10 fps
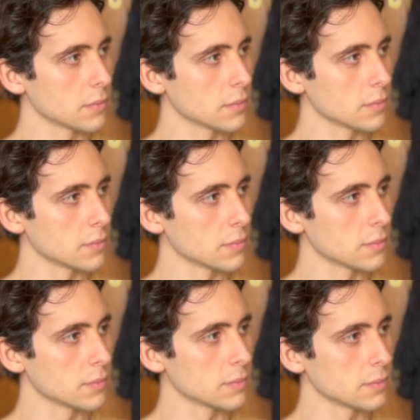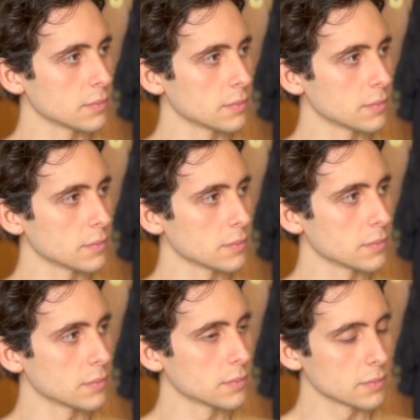
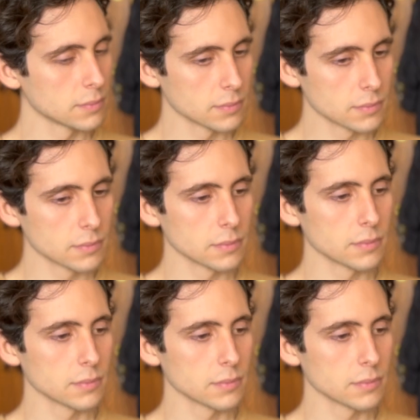This person isn't speaking.